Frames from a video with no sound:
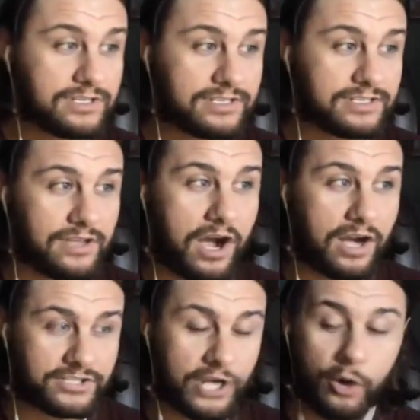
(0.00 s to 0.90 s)

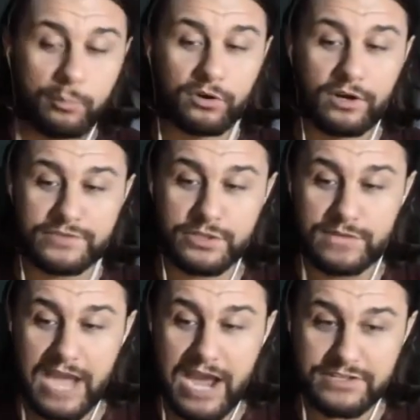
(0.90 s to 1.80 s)
October of
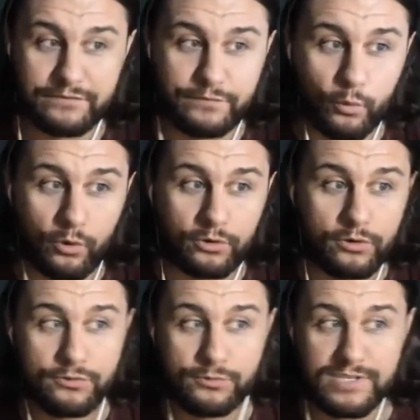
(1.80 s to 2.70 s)
2004
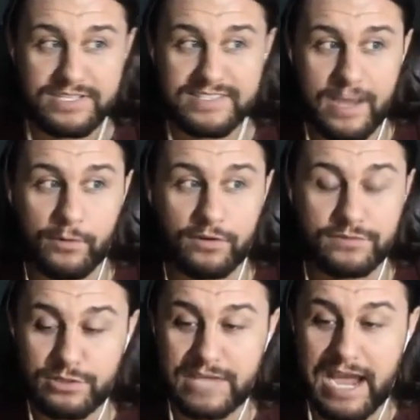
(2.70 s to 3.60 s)
through the summer of
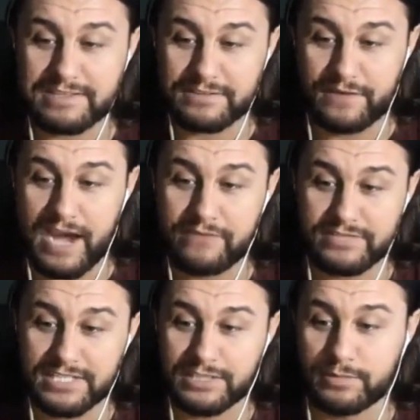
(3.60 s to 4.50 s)
2005
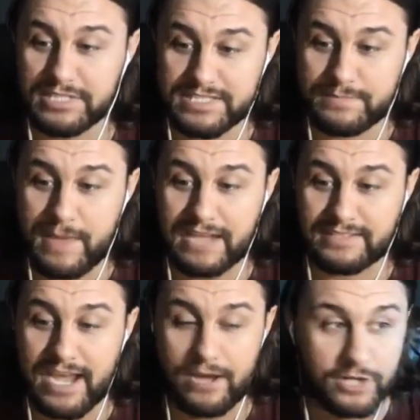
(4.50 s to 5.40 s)
until he went to
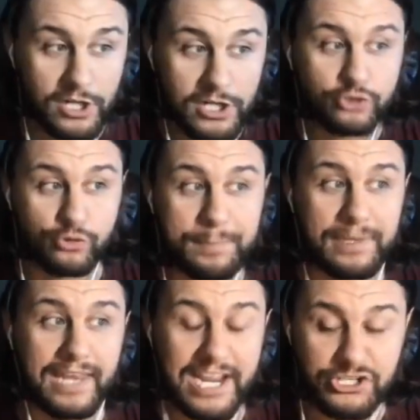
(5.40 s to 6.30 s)
SmackDown, Triple
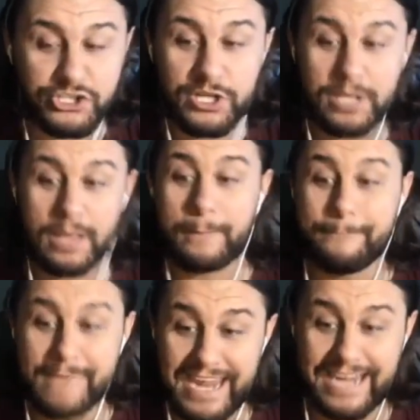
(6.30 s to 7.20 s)
H
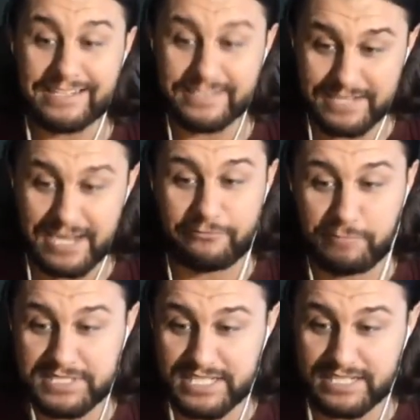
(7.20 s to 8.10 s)
made Dave
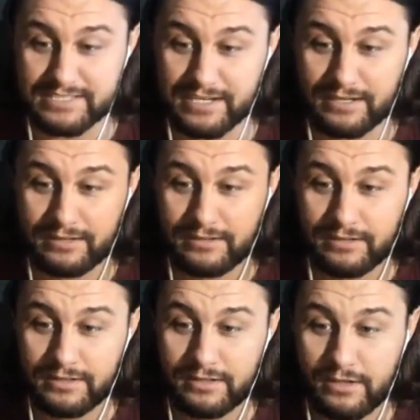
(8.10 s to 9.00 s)
Batista
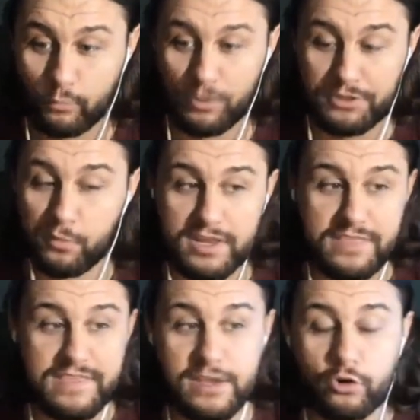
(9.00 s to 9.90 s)
with one of
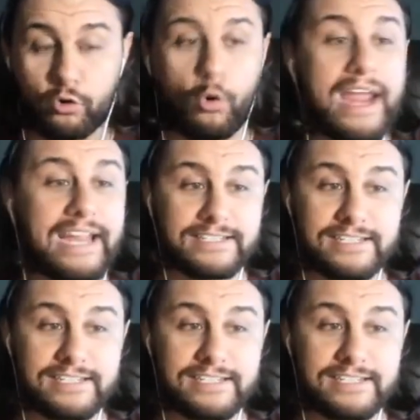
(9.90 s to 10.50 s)
the great